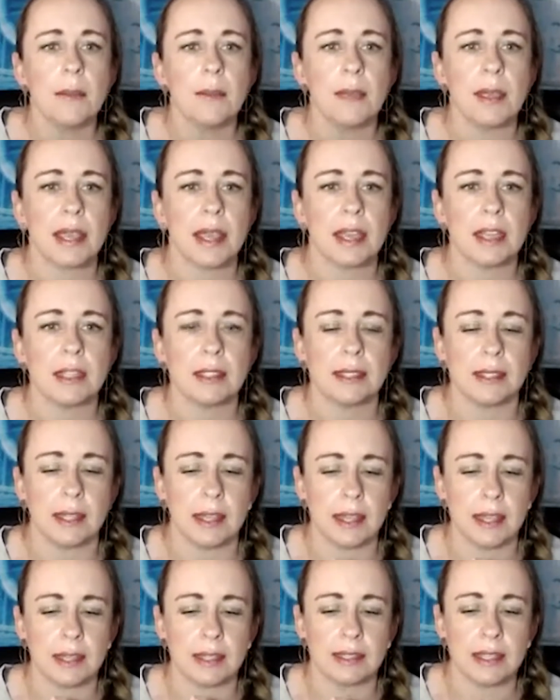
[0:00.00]
Because
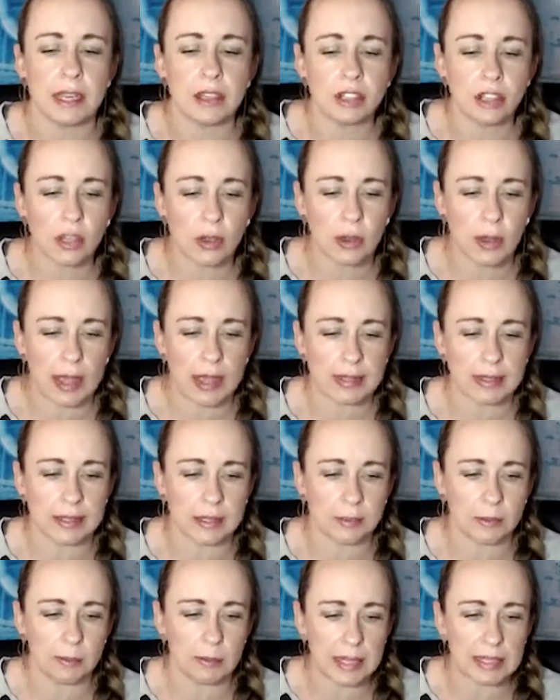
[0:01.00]
essentially, you guys,
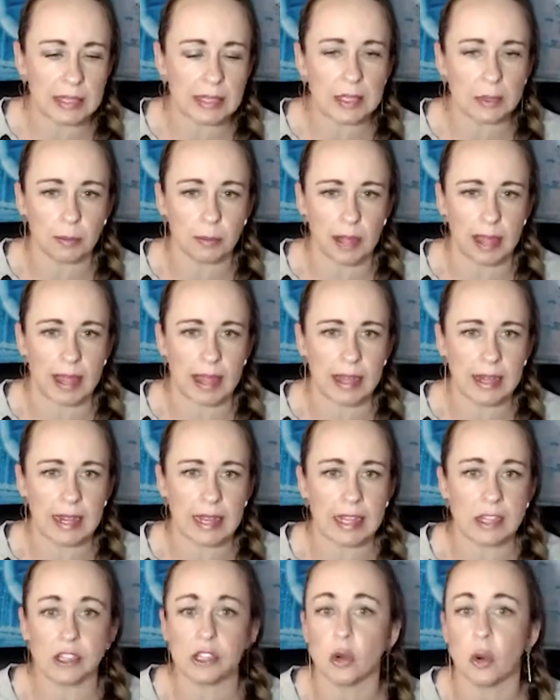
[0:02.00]
this business plan
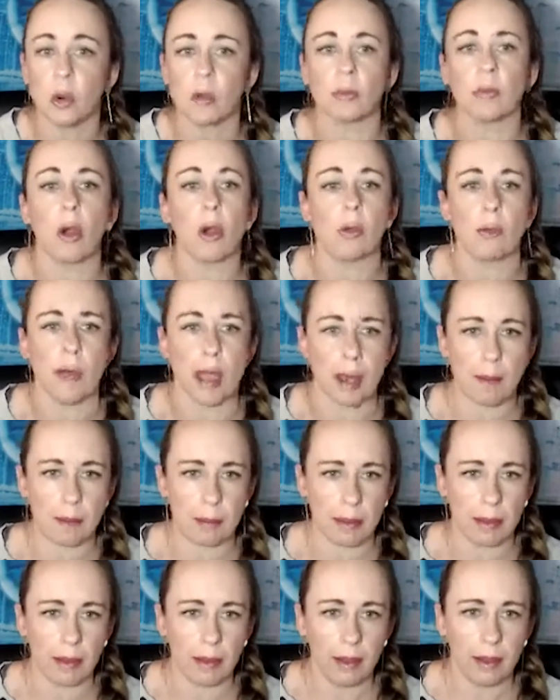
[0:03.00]
is your roadmap.
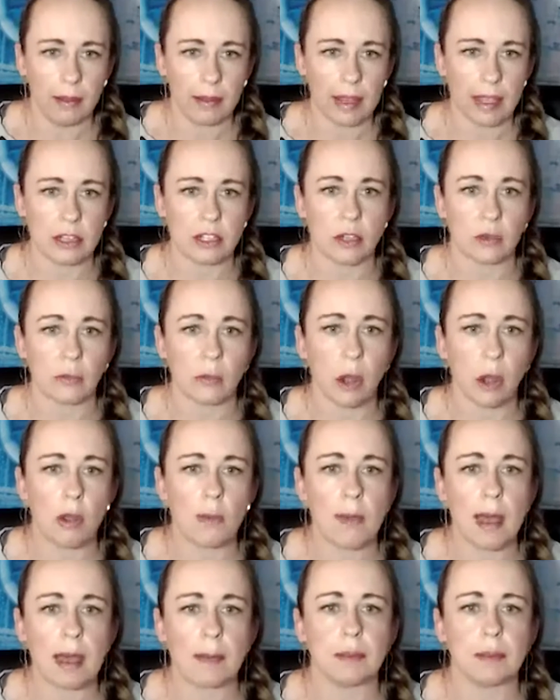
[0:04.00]
Okay, it's your
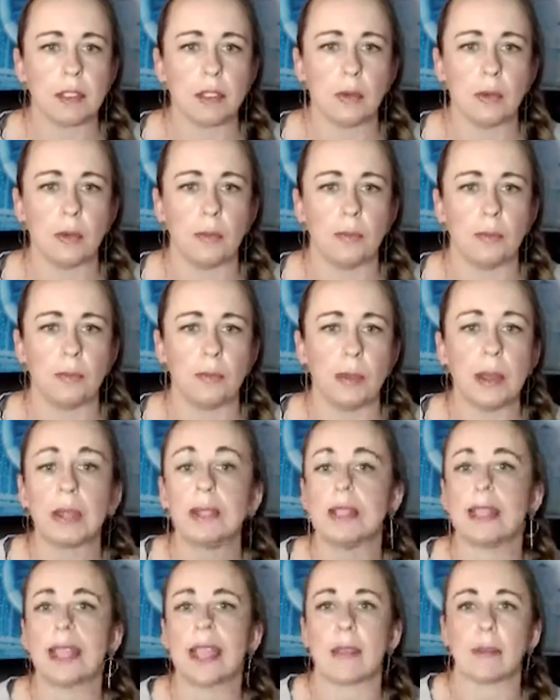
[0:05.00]
roadmap to
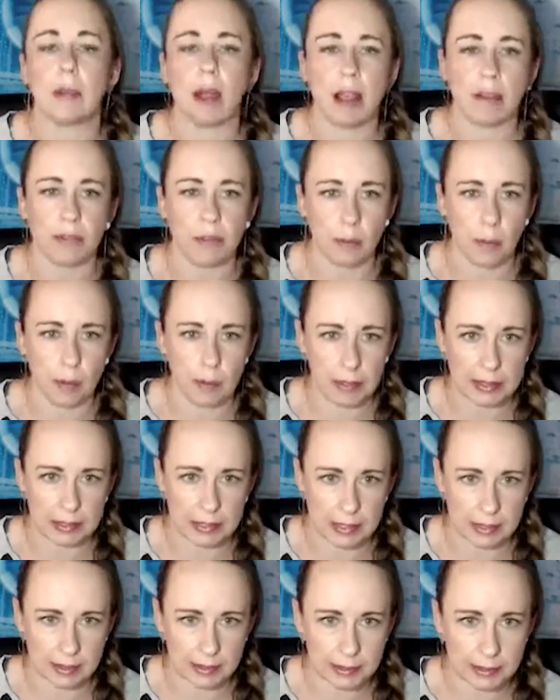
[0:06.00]
building a profitable
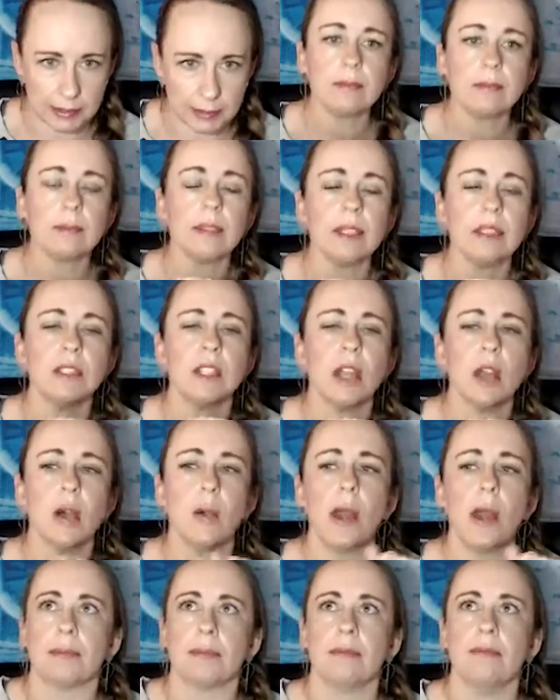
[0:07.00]
business.
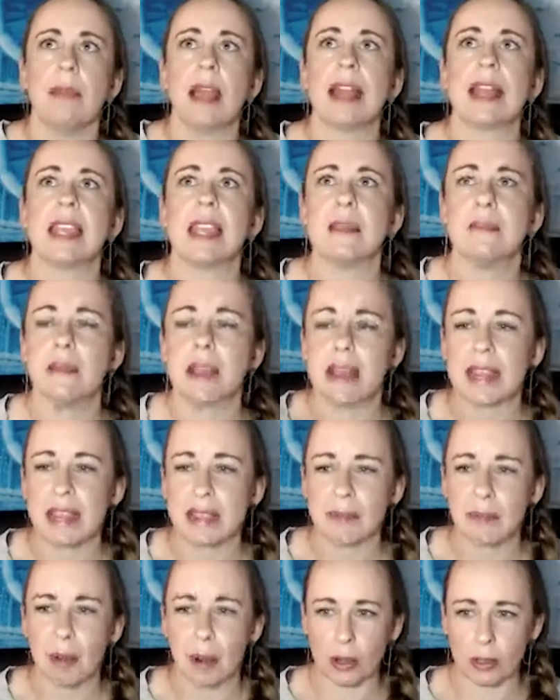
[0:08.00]
So
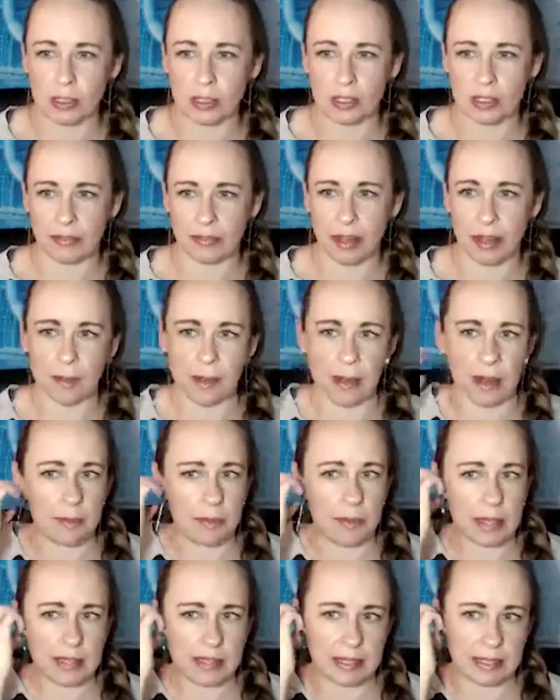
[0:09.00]
many personal development and
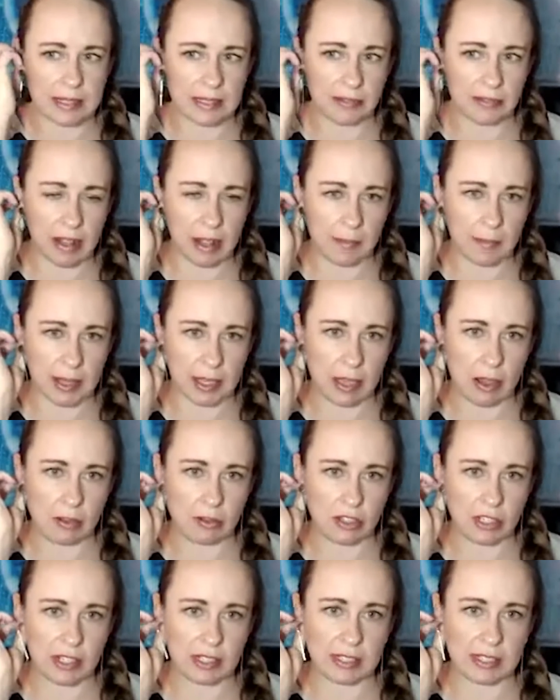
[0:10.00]
business development
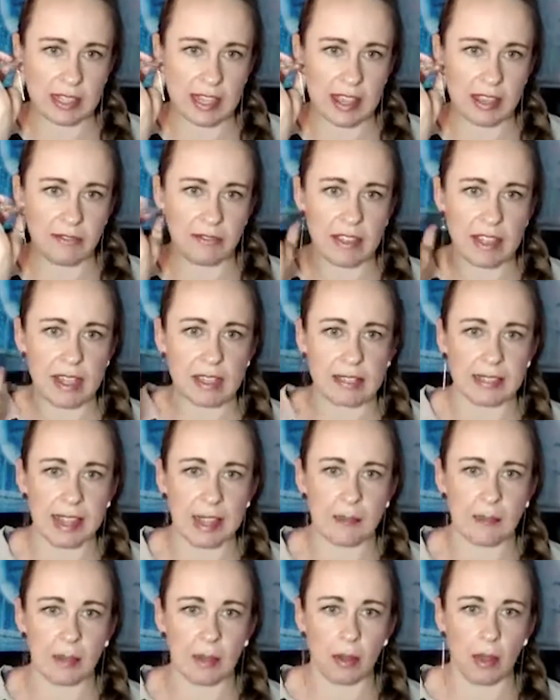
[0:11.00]
coaches give the
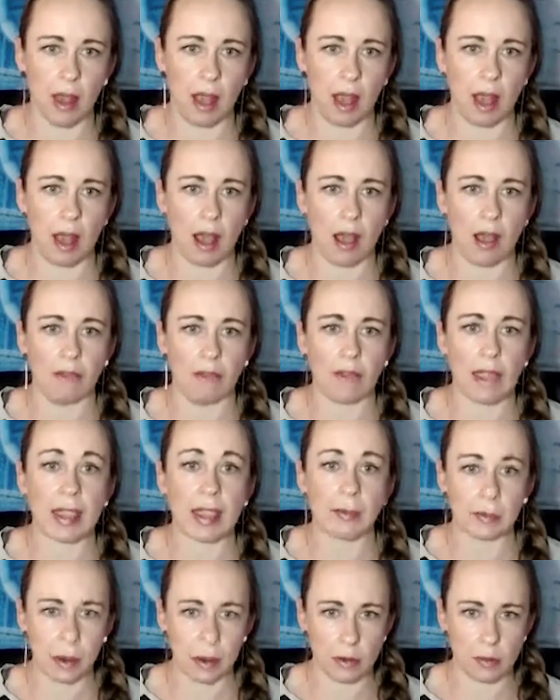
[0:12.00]
example of a
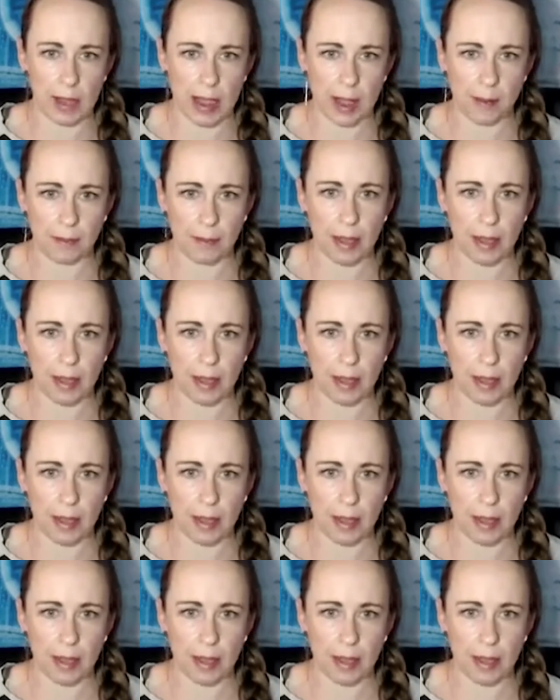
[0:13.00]
roadmap.